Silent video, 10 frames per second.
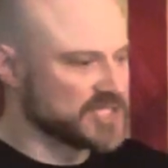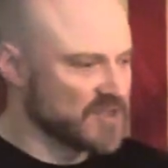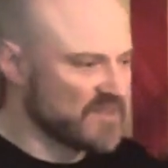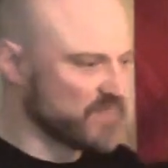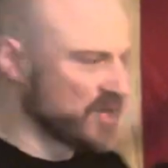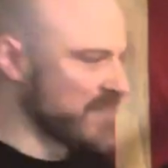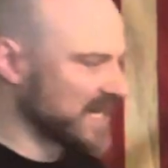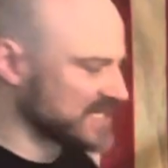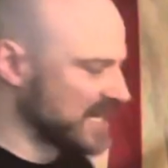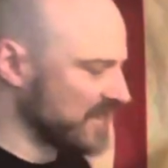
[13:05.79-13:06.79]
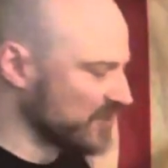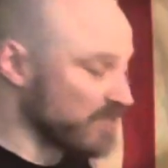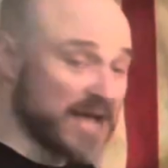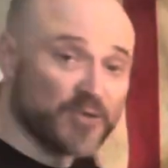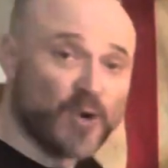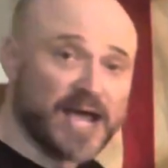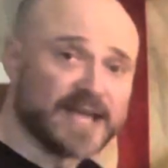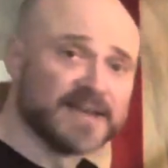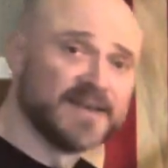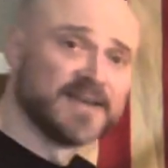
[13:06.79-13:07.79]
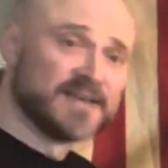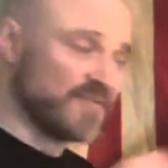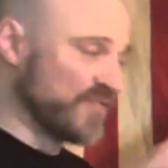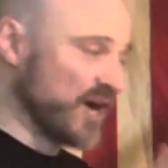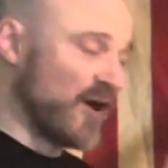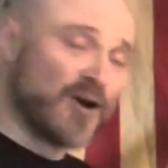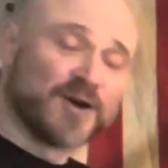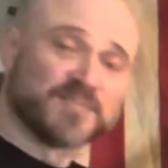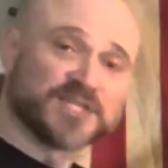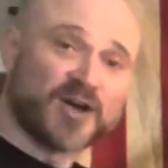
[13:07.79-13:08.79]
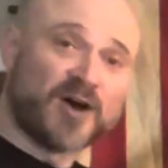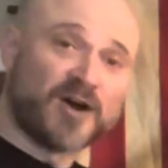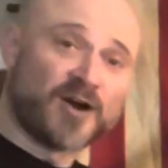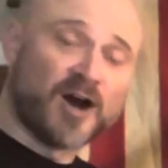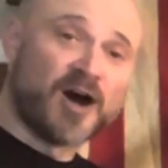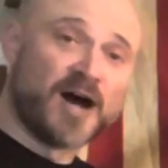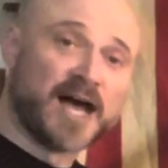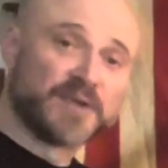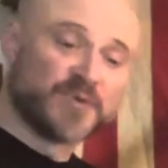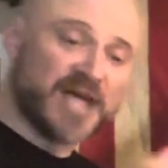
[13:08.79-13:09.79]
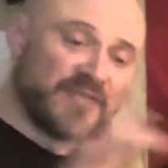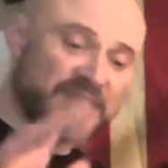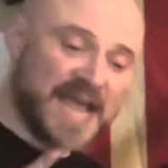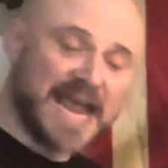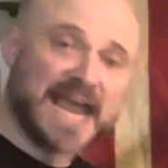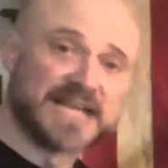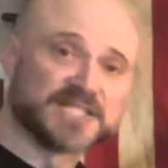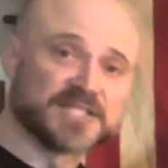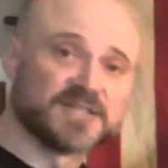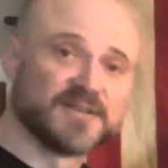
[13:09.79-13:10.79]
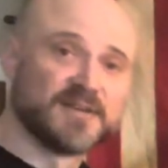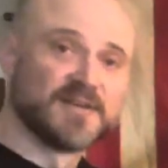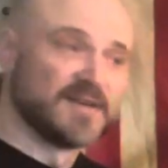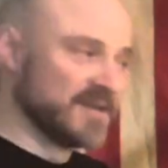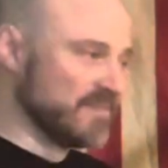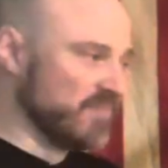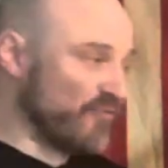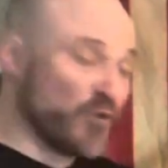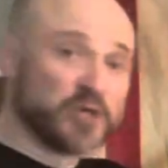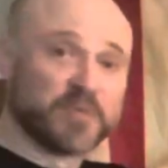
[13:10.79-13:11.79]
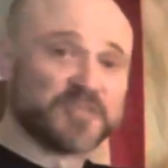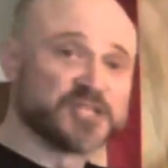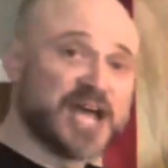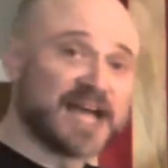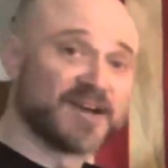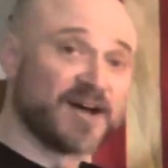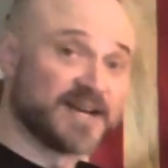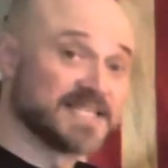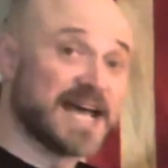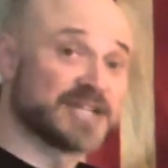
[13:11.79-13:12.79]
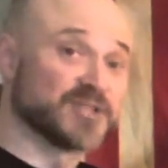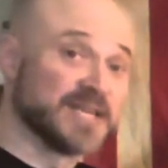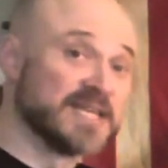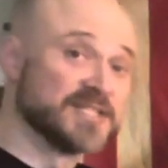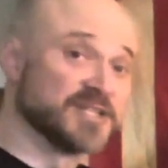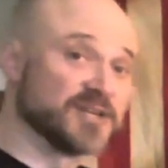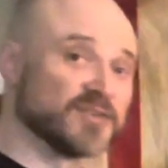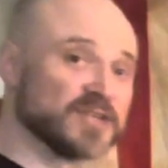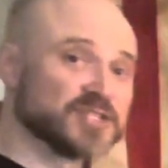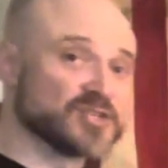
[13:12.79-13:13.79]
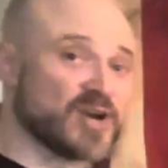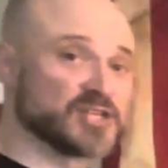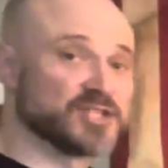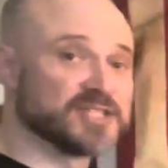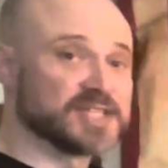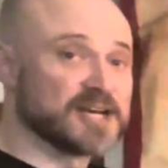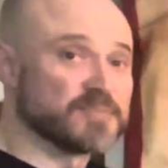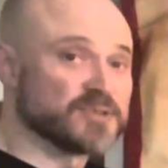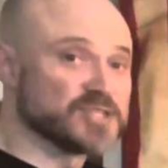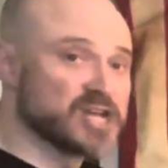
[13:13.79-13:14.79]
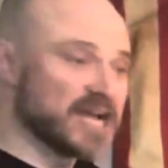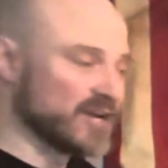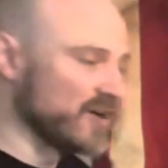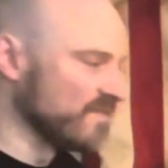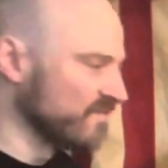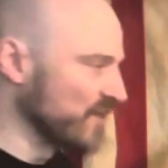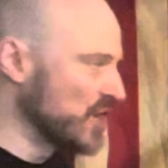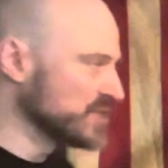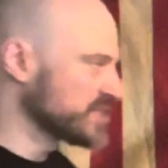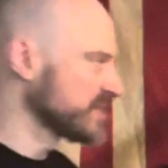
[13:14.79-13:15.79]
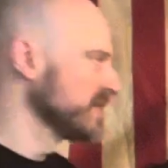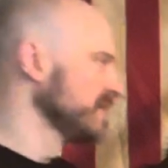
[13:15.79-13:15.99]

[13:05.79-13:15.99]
So I put it back together. By the way, if the arms are on without the hands, before you put the jacket on, it's actually easier. And the instructions say to put the jacket on first.